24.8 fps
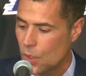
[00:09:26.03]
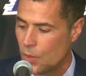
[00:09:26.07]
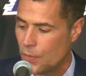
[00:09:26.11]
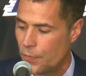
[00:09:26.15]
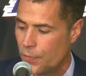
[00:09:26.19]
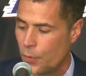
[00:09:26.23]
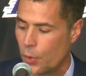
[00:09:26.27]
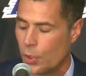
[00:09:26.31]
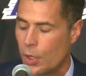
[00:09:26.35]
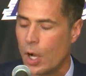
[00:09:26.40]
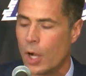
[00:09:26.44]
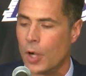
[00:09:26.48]

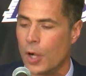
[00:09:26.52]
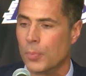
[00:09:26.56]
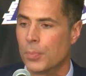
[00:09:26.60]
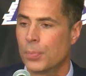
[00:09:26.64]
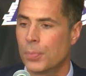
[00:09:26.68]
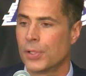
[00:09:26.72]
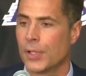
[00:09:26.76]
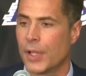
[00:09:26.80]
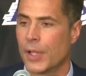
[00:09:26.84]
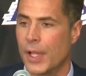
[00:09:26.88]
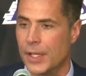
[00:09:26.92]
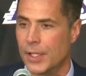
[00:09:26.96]
for our
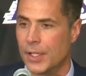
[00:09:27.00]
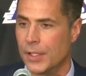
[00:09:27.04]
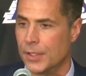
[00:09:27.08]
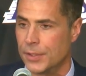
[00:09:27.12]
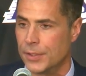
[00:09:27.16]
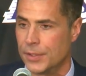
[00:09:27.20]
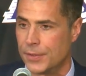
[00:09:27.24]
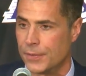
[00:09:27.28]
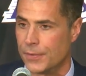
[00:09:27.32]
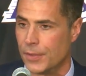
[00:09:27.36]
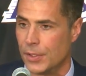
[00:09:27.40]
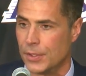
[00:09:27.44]

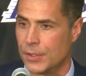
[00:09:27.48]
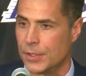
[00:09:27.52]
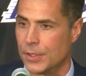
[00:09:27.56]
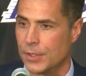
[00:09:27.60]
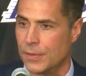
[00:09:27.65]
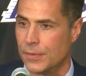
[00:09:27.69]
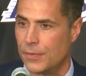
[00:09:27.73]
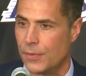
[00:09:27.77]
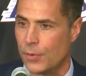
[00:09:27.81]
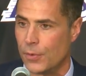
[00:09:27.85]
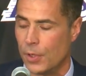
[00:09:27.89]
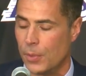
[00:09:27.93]
players, first
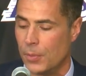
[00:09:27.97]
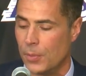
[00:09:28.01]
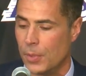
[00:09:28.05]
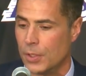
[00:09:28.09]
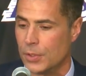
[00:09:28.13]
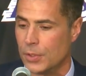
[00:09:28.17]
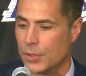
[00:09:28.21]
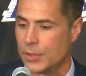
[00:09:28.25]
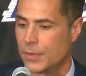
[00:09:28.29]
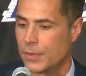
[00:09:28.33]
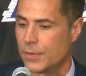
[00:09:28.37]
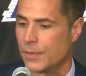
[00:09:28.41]
and
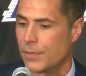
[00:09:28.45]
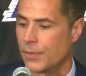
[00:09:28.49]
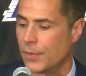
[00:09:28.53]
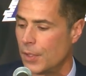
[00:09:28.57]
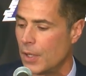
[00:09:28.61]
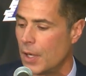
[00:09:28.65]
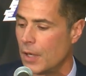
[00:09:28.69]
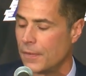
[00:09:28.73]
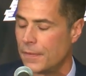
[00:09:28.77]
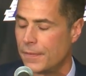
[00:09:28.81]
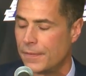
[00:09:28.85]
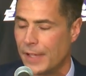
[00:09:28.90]
foremost,
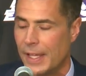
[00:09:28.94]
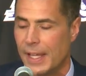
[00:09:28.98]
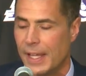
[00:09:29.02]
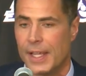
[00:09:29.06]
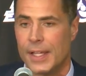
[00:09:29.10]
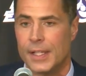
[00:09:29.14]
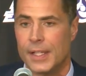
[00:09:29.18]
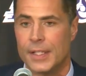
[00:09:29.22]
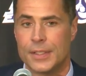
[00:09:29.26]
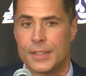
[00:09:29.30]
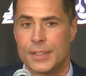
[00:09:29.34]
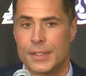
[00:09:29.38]
for our
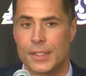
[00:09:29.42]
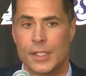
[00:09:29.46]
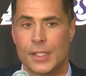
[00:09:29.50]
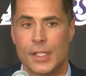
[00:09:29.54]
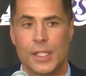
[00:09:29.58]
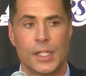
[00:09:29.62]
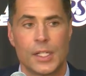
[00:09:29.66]
fans,